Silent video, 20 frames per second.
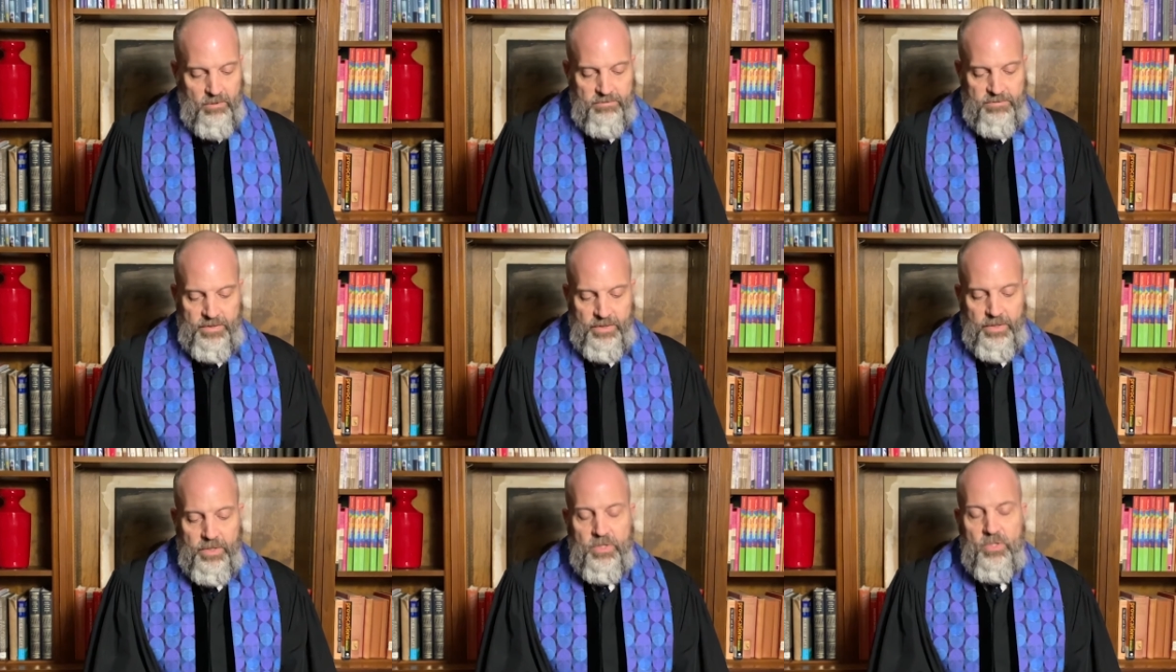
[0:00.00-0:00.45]

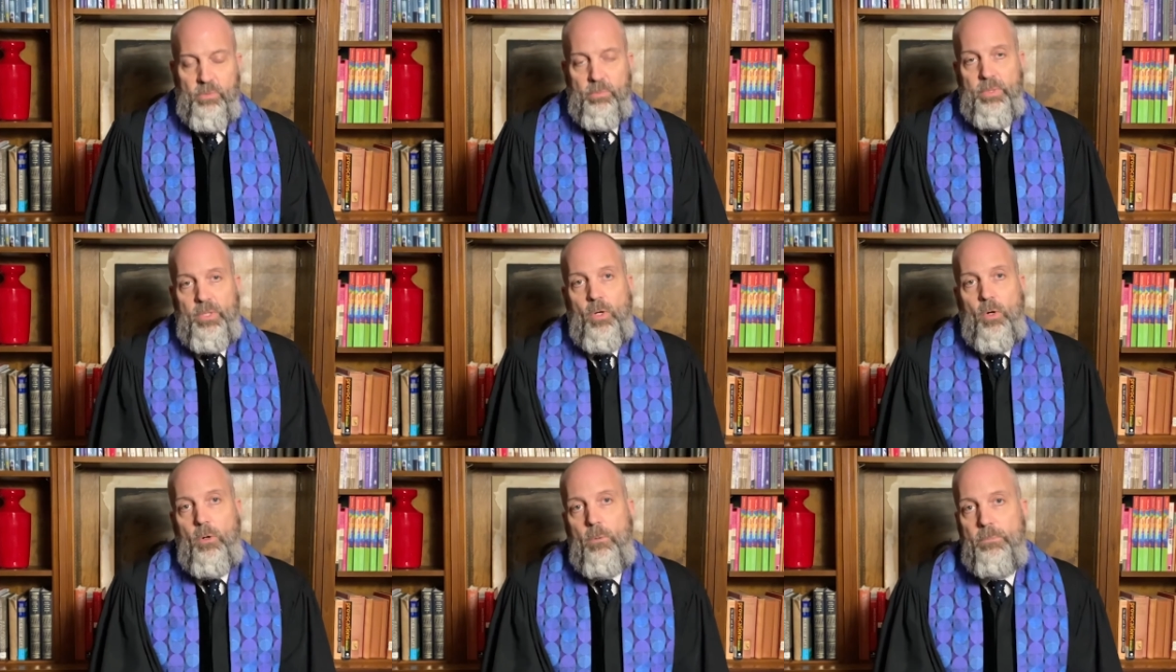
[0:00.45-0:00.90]
very human
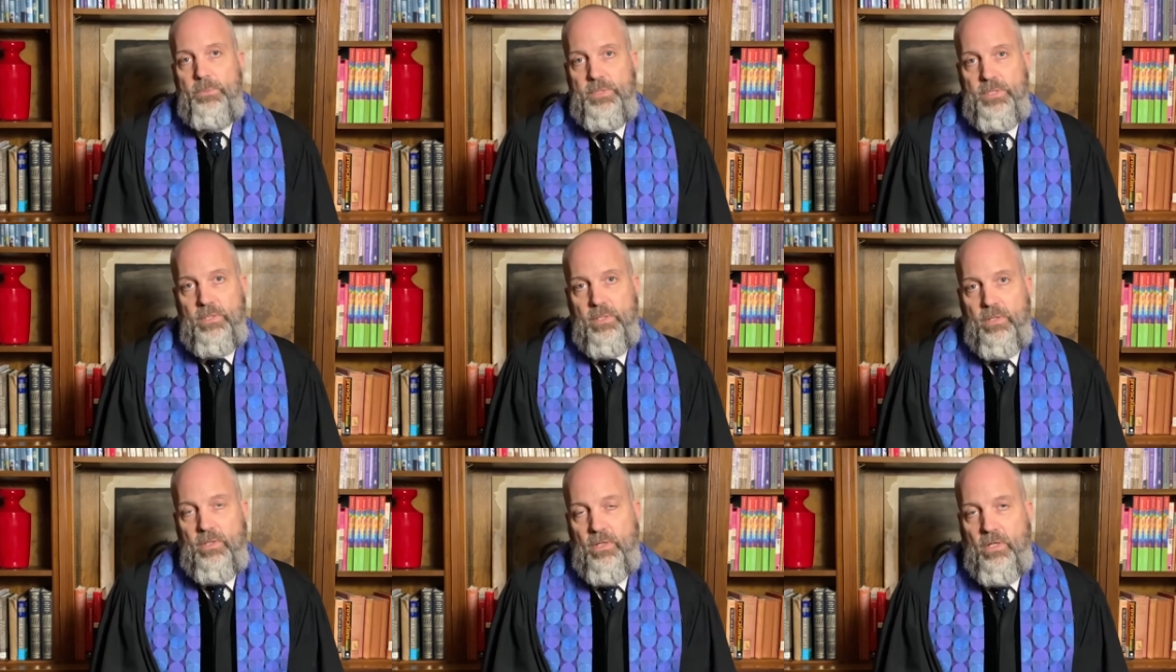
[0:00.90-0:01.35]
hopes
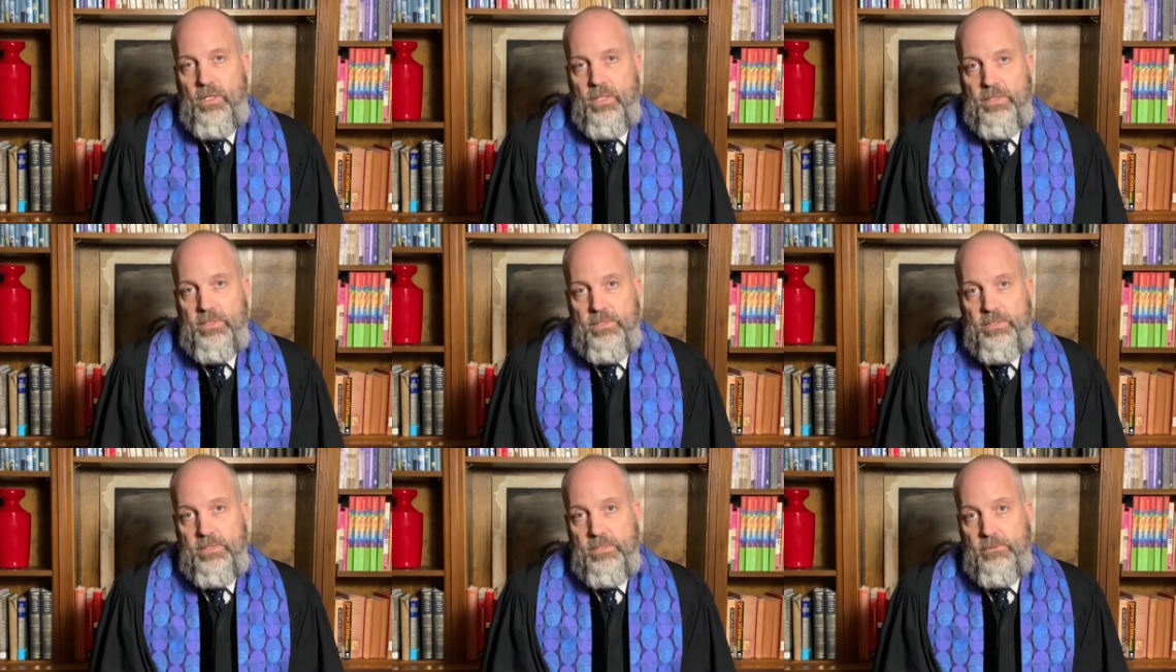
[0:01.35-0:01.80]
and
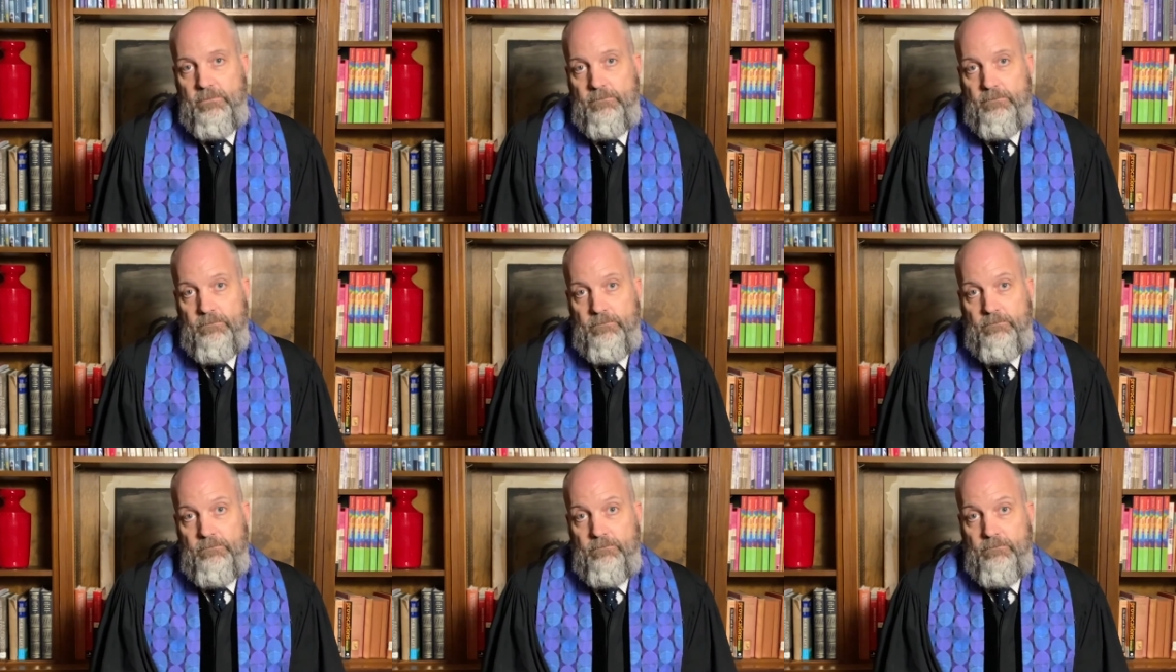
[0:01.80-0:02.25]
thoughts
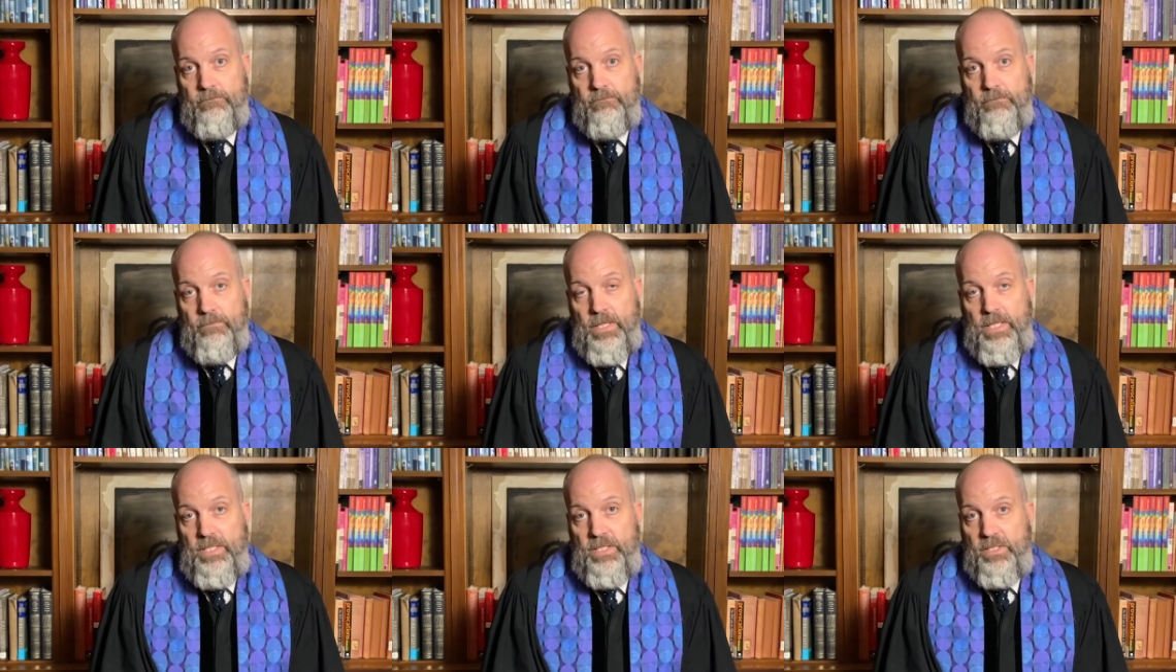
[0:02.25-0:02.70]

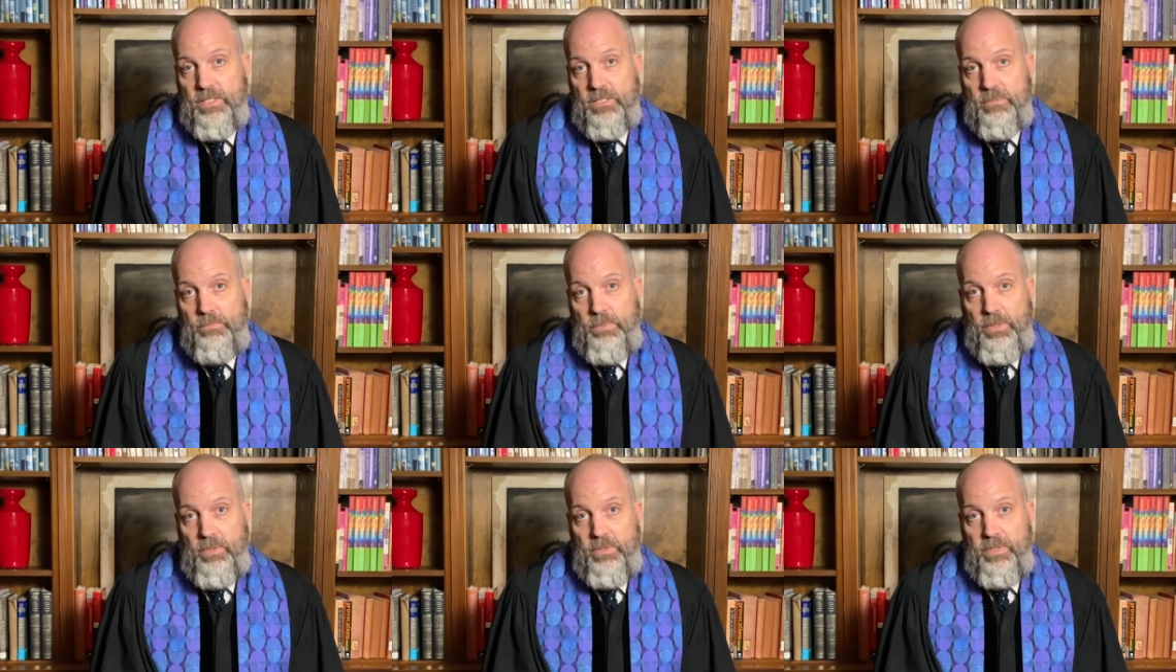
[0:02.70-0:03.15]
and
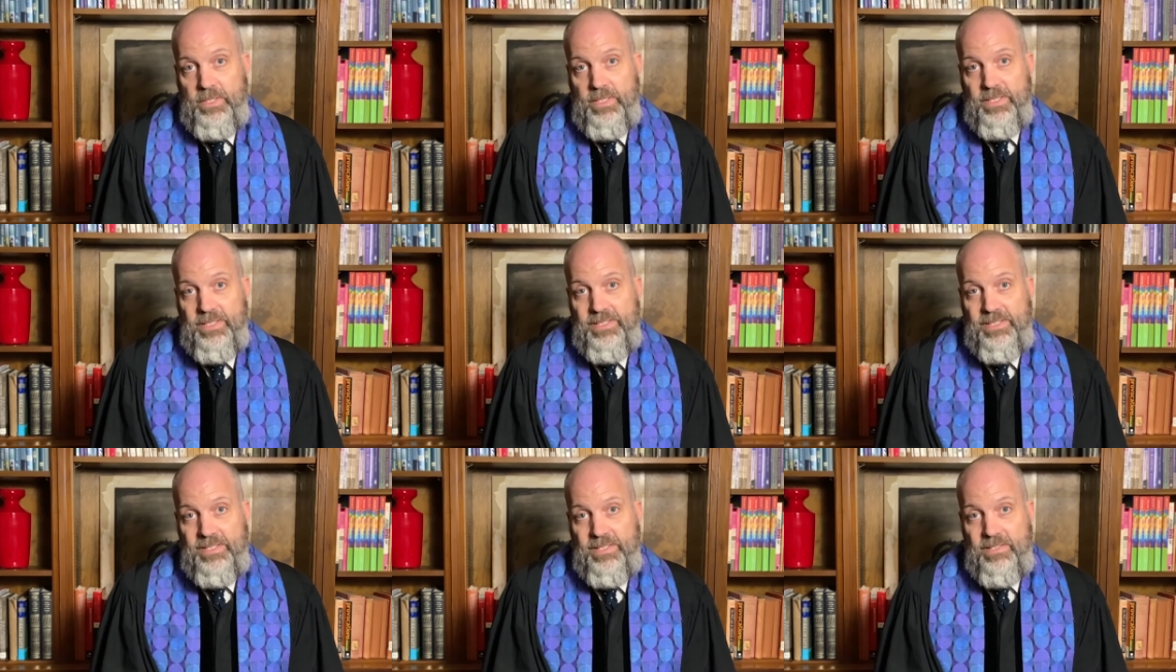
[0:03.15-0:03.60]

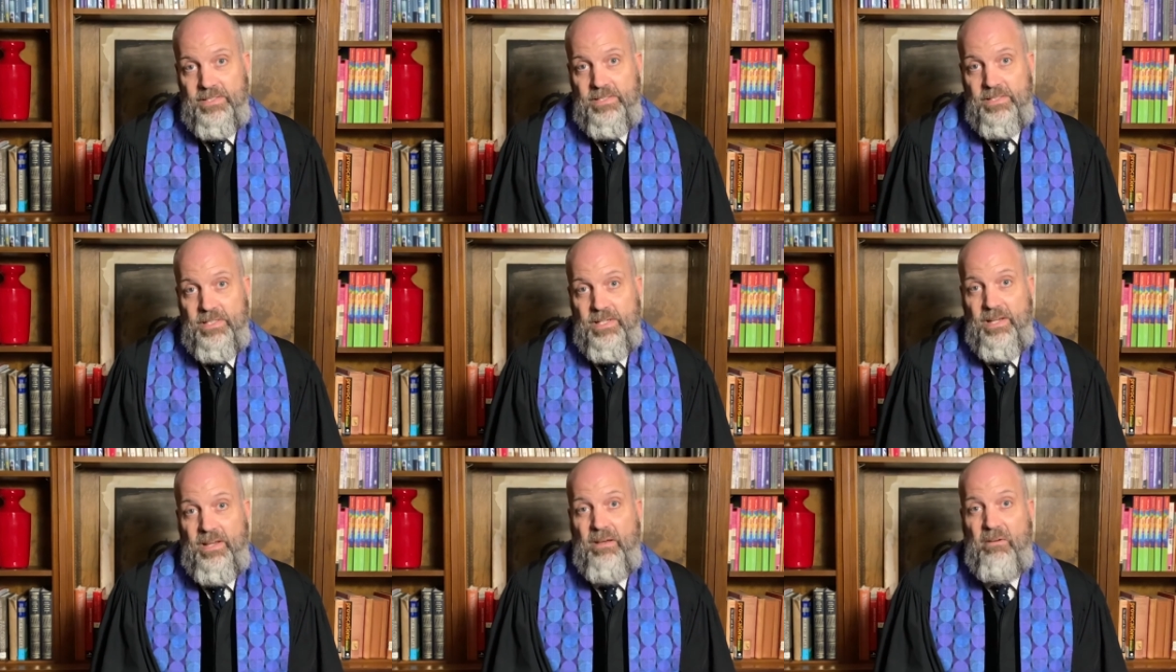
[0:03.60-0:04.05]
experiences,